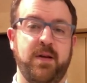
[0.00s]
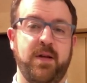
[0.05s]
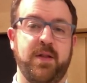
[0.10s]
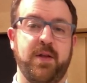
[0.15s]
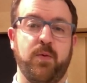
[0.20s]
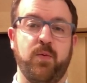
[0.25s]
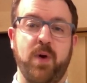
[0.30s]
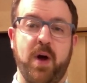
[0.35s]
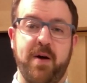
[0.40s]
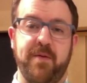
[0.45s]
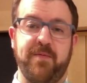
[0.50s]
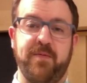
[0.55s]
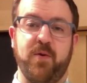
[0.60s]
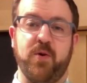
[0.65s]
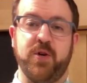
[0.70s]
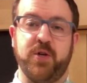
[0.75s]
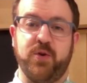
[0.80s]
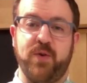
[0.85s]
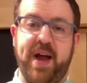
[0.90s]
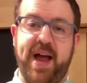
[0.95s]
The ruff
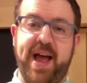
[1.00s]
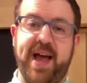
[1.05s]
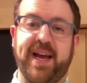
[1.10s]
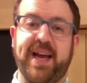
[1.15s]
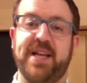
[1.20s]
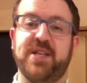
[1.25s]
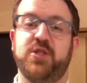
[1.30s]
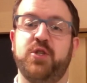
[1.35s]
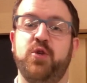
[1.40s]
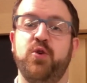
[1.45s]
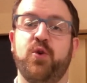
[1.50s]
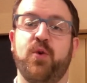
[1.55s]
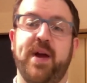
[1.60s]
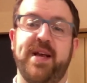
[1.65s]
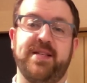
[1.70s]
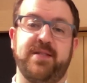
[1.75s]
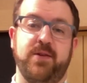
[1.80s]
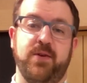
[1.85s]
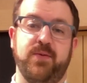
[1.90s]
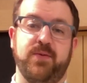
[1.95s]
or drag has 2
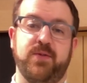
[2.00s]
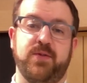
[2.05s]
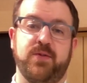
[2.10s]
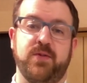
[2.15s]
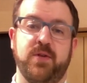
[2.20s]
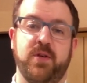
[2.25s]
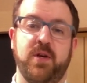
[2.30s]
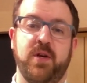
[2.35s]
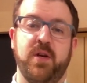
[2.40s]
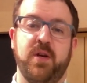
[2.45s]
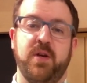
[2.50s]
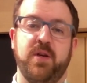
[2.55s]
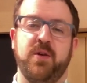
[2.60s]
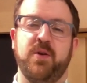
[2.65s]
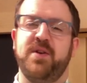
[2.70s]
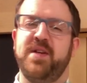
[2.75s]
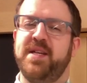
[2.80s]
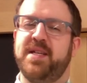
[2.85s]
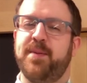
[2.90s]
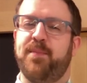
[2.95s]
grace notes.
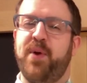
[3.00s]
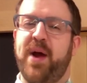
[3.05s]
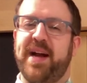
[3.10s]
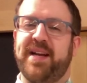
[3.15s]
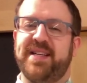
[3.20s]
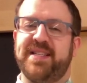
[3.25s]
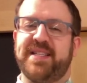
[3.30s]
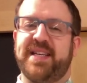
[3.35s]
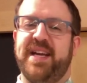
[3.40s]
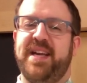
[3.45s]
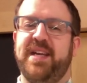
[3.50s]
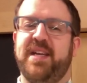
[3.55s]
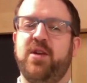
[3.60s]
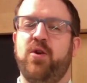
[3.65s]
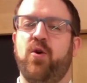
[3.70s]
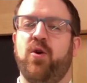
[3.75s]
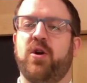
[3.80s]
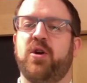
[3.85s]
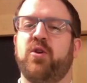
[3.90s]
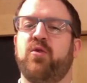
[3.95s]
You'll need to practice getting
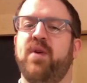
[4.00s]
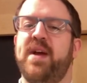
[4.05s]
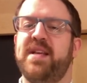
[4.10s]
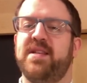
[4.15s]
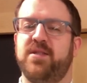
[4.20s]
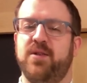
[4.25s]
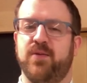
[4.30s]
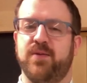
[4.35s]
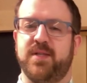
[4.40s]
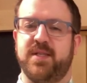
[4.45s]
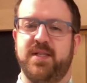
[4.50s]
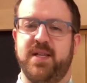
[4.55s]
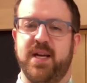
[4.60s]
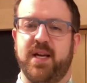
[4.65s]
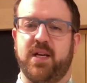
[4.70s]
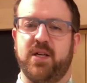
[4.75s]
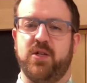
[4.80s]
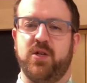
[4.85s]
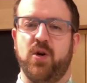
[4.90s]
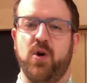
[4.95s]
your grace note stick
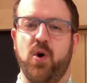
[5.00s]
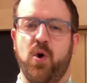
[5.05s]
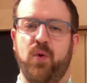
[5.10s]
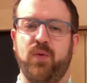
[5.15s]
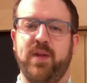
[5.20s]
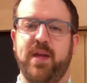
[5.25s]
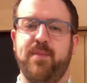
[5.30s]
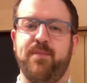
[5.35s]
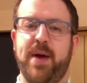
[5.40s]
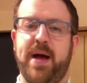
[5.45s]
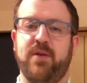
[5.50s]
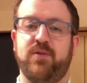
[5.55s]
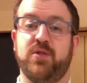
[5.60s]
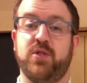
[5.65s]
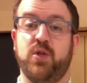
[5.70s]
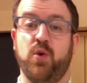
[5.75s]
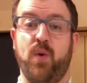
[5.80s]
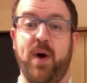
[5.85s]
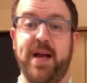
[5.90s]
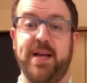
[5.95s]
to only bounce
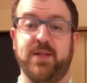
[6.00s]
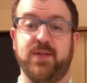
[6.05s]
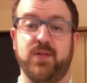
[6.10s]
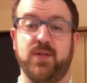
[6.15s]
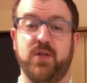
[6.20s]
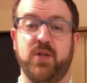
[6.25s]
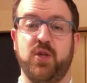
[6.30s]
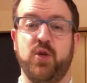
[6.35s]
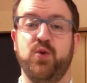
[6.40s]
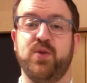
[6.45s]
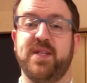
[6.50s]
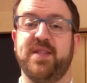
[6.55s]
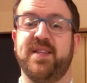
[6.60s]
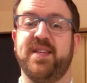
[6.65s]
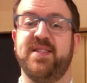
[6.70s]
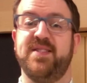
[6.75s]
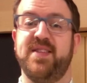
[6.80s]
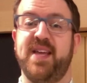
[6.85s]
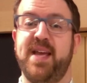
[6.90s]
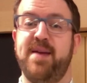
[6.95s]
twice, using the
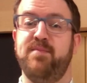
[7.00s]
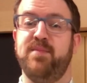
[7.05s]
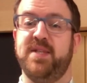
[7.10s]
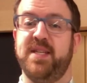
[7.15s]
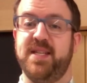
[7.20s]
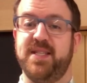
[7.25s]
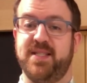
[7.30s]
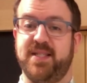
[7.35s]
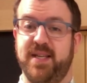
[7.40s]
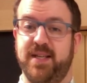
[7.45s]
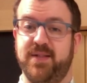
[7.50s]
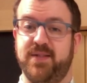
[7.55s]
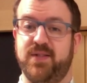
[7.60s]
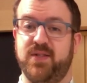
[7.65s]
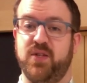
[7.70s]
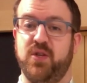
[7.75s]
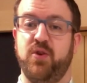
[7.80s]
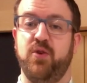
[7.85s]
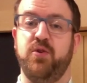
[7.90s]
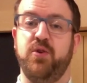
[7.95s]
same distance
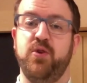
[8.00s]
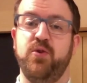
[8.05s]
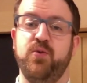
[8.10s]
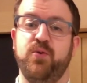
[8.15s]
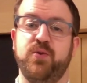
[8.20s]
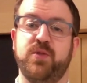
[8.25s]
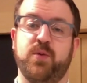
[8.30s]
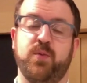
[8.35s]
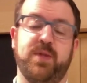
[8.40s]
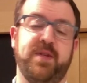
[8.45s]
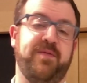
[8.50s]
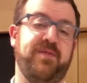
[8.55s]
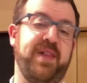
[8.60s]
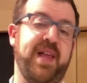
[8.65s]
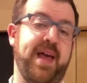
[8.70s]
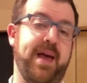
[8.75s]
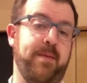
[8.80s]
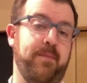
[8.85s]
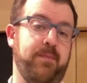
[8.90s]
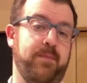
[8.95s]
you used with the flam.